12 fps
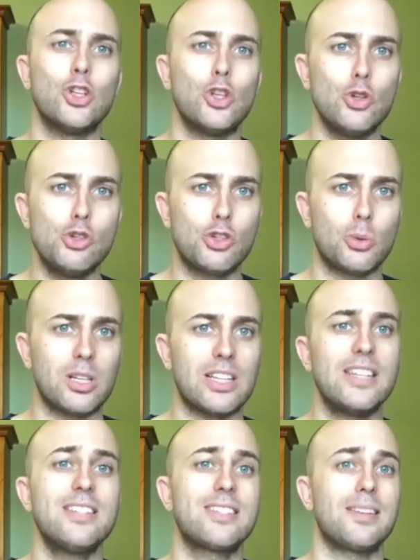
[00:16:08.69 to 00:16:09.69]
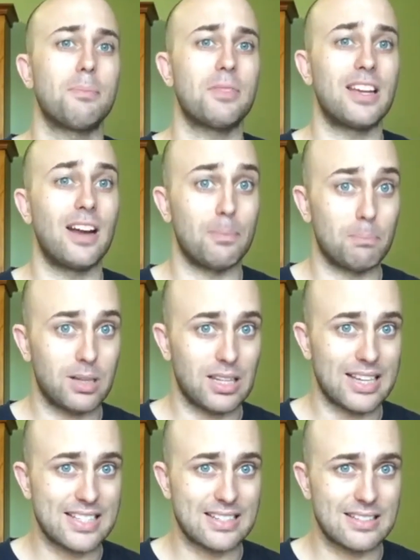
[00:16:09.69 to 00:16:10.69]
usually something
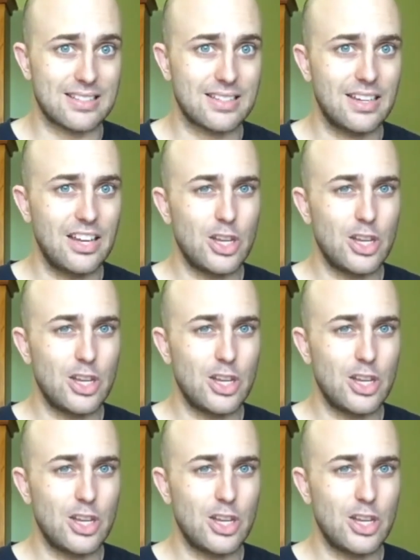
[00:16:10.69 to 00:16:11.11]
unpleasant.